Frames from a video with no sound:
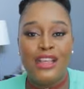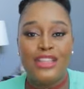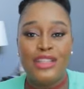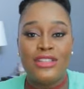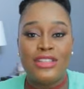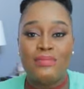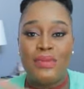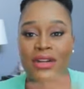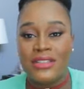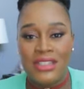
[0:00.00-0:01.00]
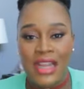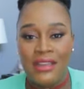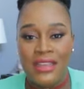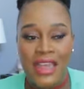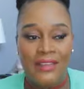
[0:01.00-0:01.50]
She just bursted
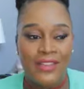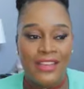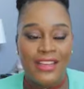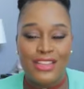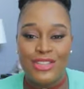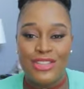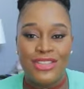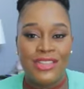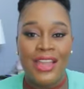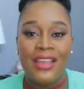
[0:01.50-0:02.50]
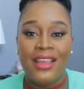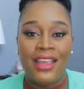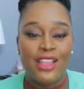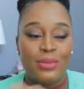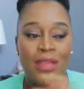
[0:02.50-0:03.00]
out laughing, and she just like
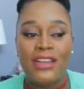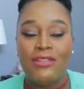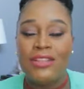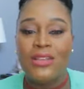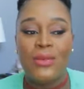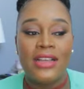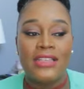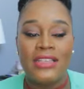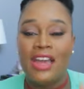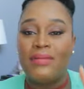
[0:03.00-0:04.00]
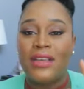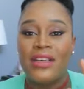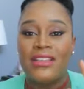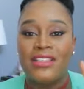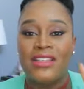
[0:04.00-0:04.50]
explained the reason why she laughed,
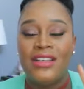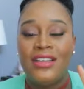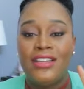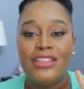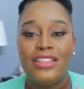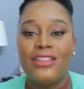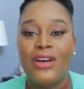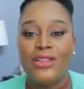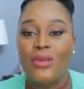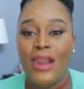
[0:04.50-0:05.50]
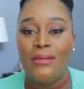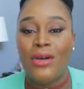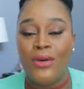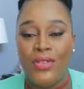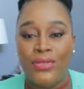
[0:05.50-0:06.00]
because she knows what I'm
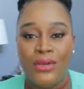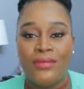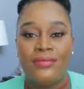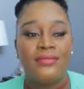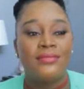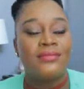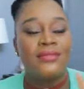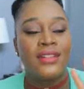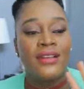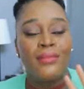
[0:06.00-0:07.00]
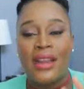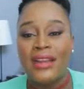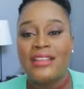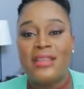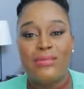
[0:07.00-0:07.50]
going through.
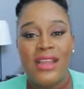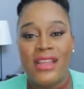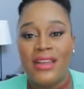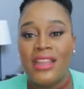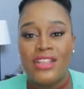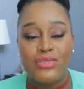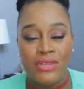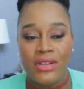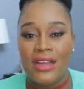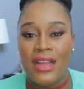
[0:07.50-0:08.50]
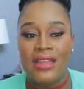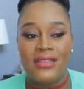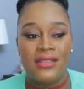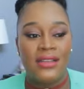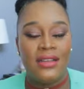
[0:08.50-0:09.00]
Pregnancy brain is real,
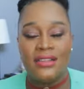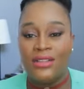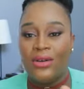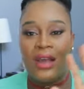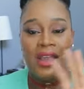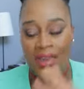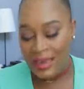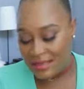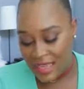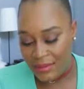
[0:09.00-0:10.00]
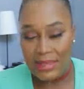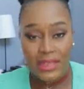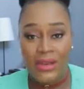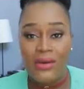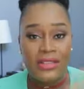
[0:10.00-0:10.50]
guys. So it didn't take me
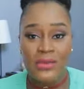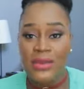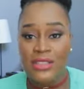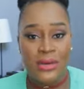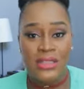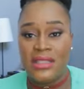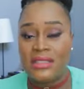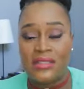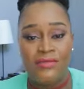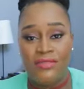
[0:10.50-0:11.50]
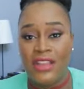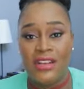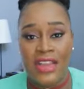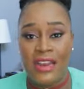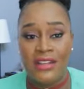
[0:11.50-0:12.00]
to go into week 26 to
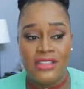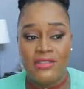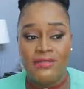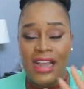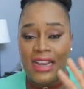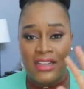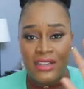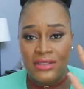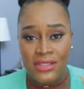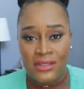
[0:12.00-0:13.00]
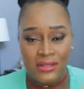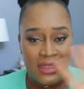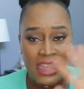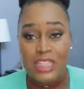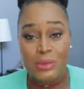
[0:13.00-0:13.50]
figure that, to find, to
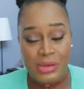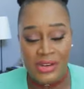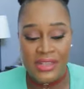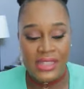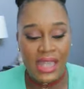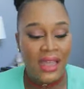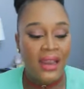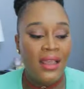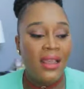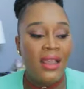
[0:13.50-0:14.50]
experience that,